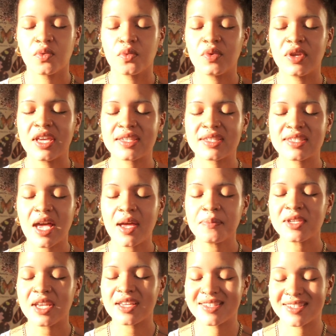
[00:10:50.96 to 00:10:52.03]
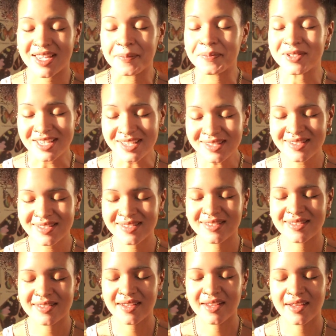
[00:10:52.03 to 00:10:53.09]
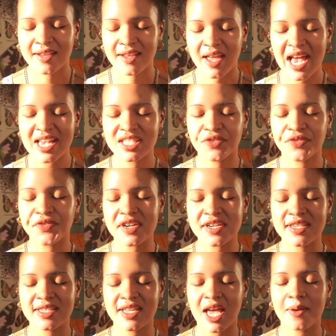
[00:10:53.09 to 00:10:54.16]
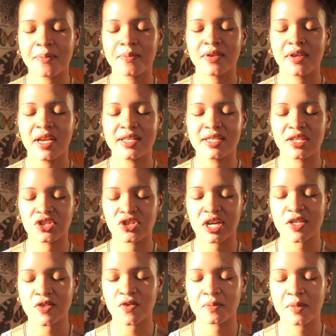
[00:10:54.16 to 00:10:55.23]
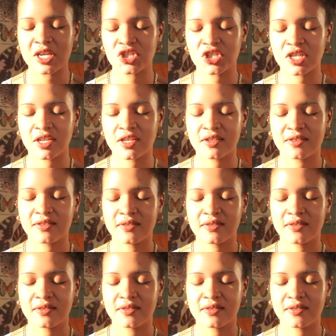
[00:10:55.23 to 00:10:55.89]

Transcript: we accept acceptance as the first step into transformation.